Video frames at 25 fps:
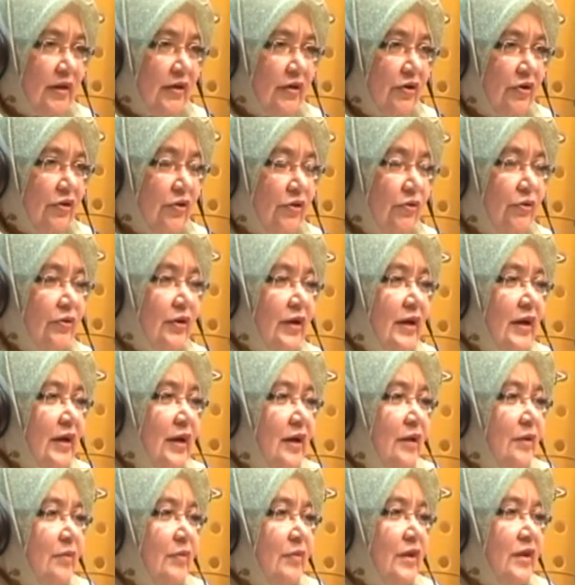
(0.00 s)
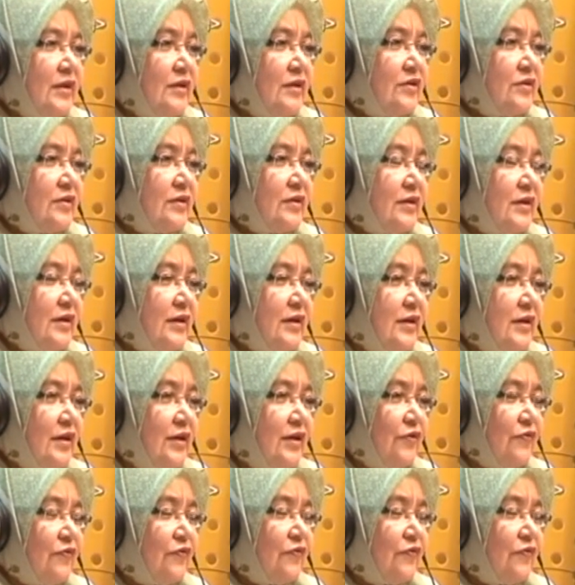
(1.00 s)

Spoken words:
Because if,